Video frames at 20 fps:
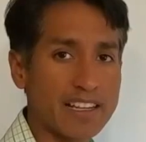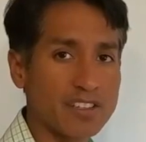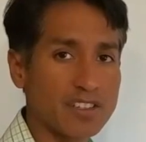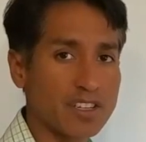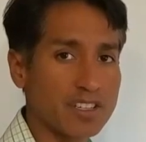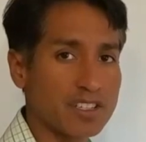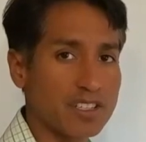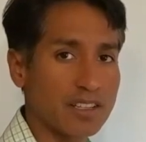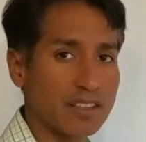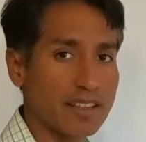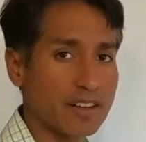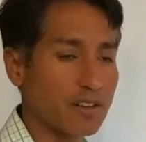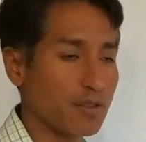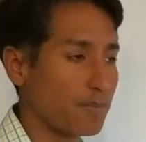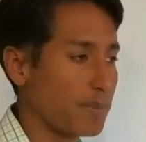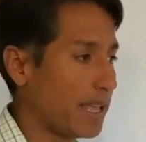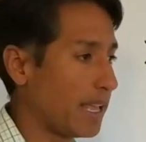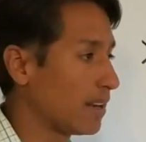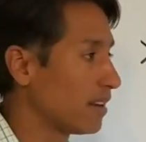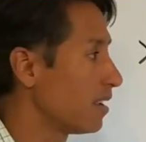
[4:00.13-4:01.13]
in just a little
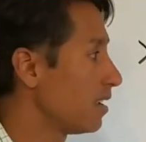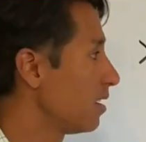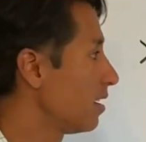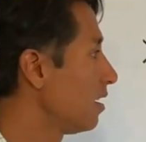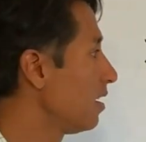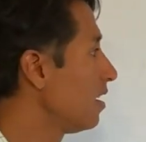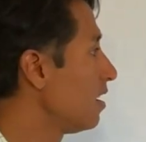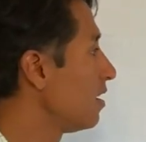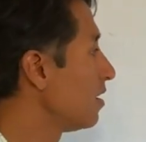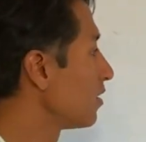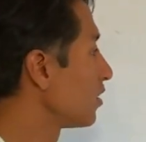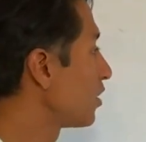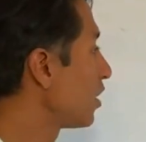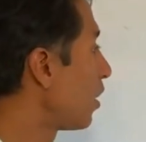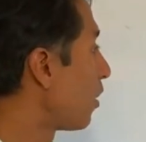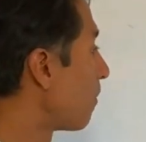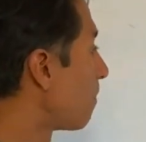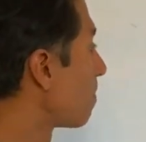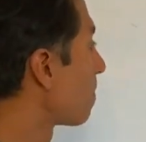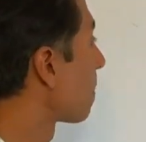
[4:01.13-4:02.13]
bit.
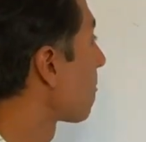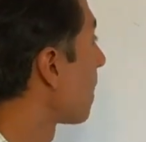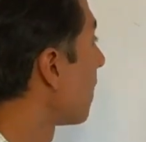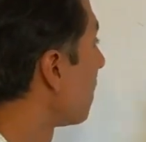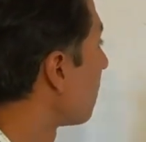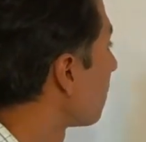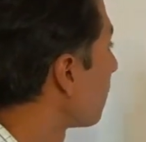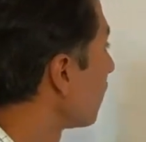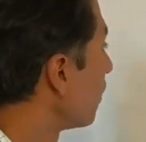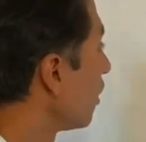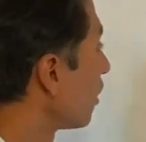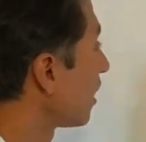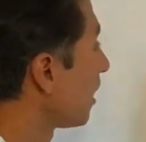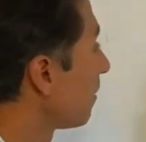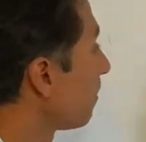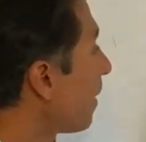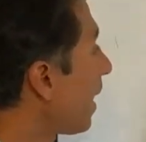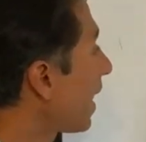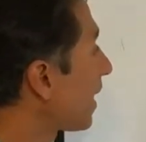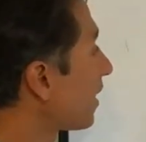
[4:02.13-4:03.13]
So,
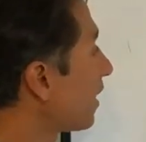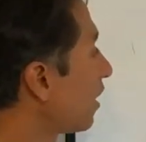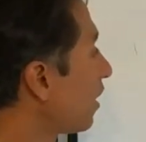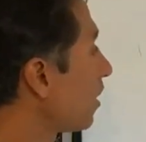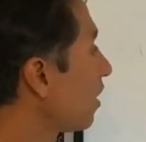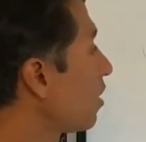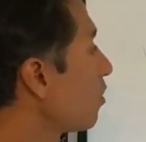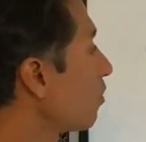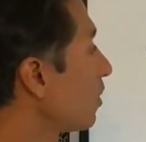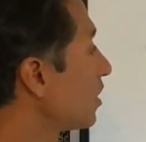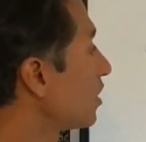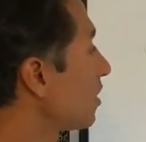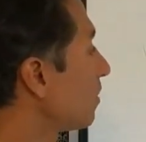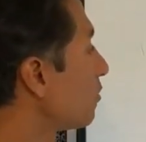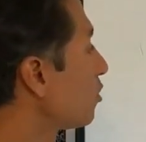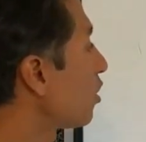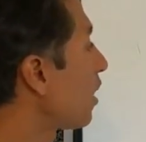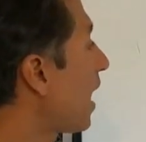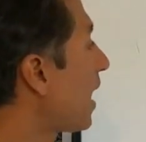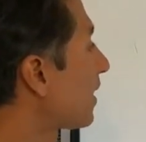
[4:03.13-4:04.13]
looking back here, we
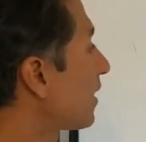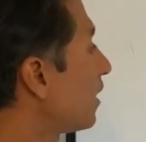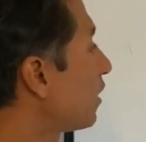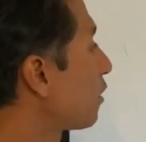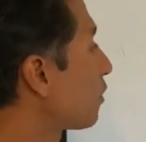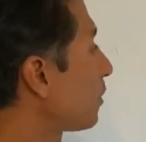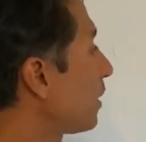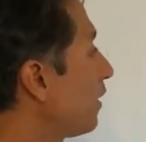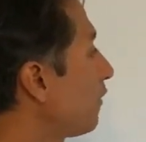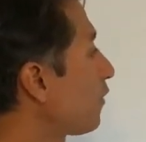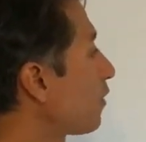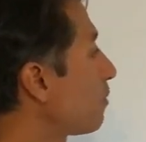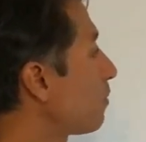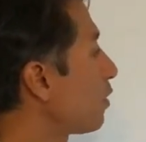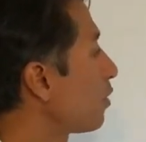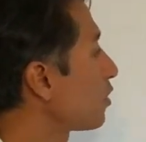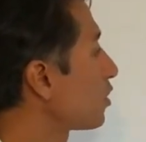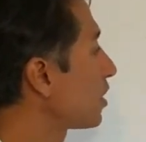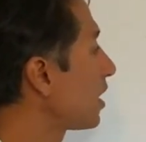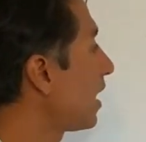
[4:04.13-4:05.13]
subtracted 3 from
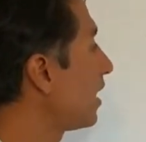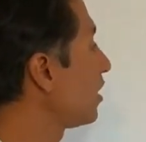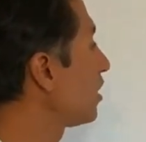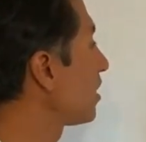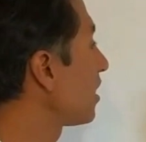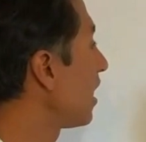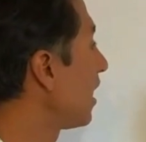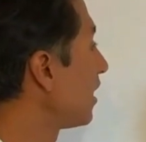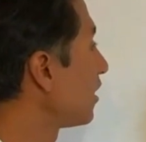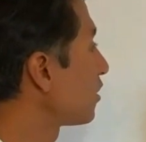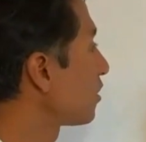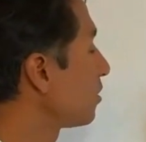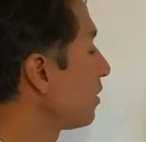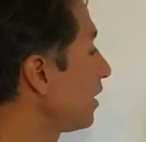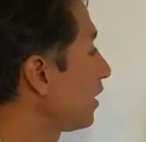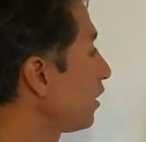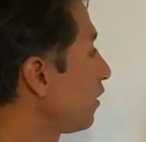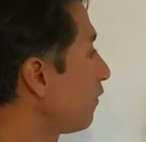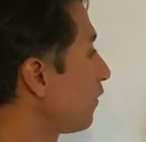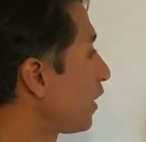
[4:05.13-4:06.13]
both sides to
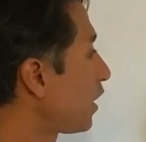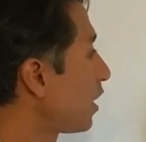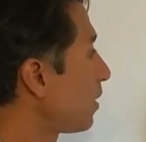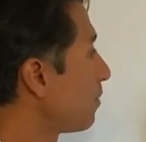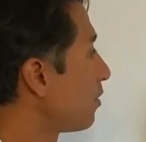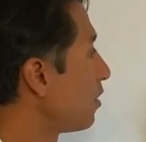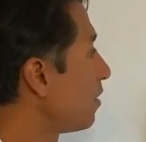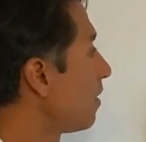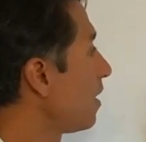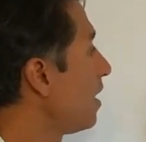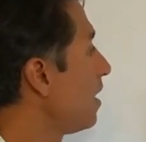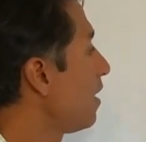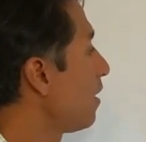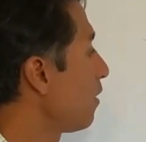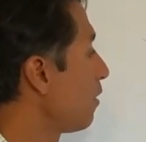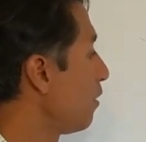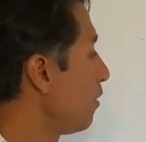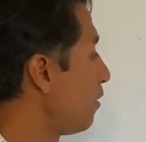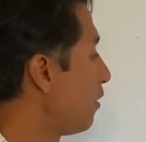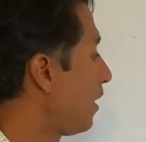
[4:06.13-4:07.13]
isolate the variable,
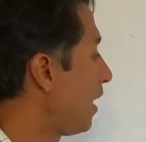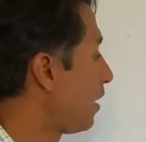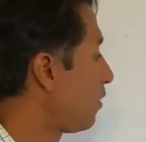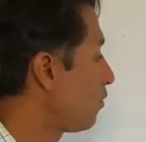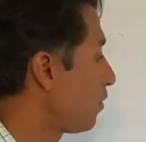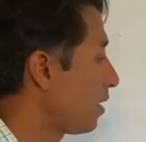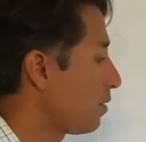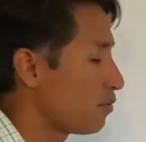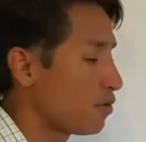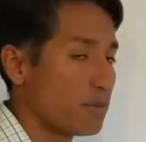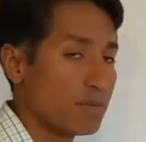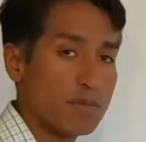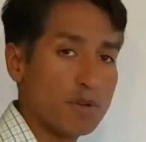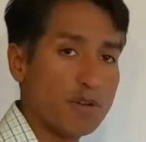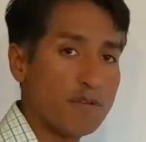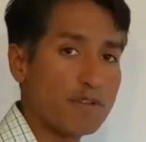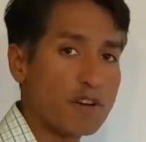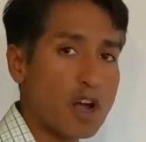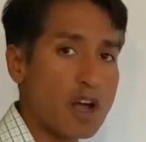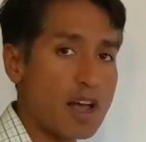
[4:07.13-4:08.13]
then we
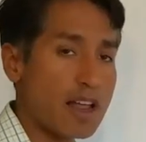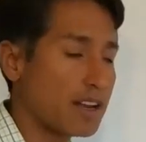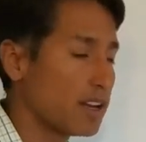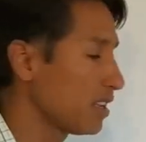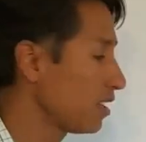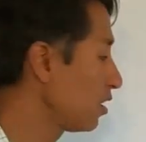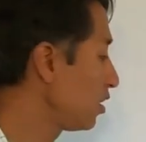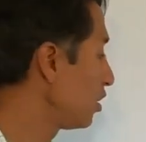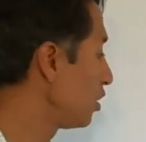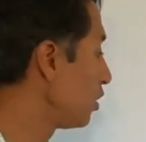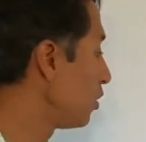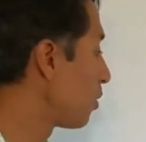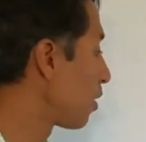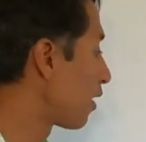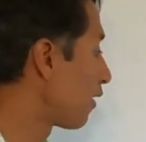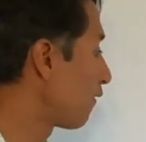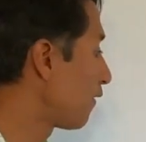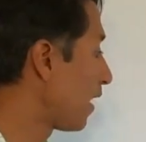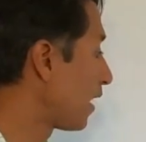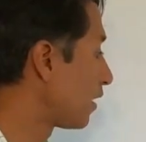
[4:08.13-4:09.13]
moved on to
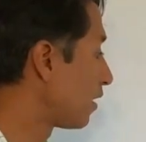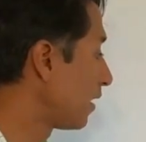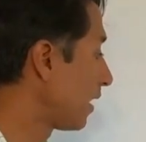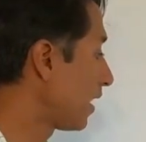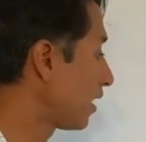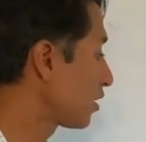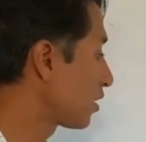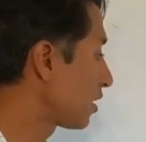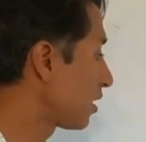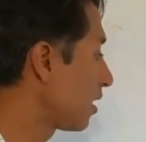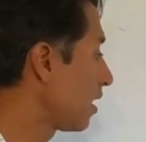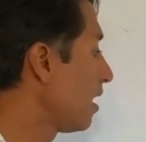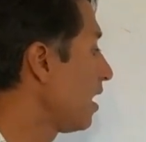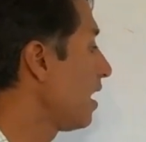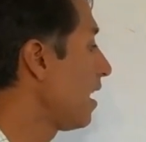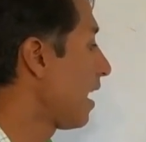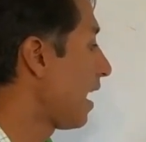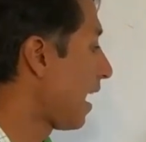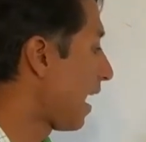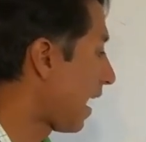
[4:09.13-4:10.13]
our final answer,
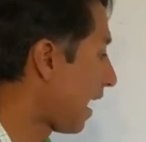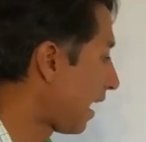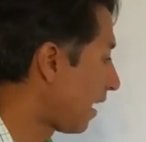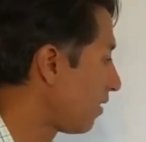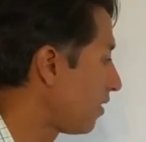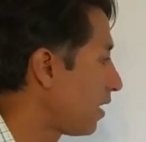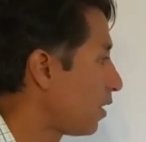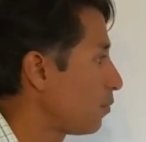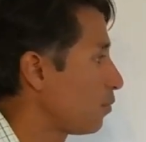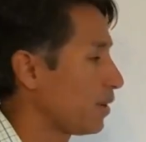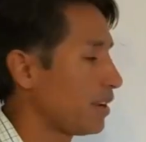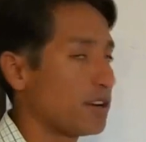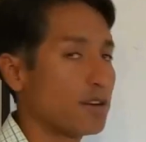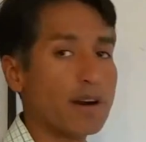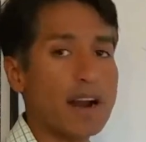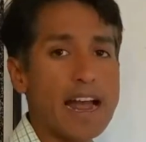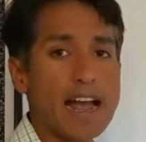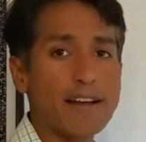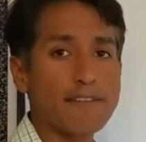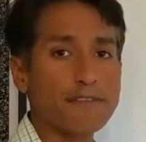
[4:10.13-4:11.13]
and then we
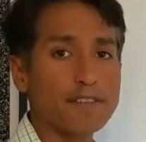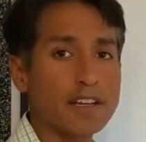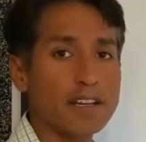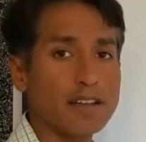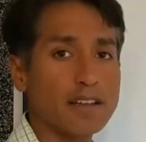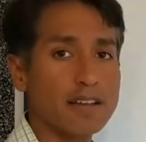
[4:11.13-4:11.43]
graphed.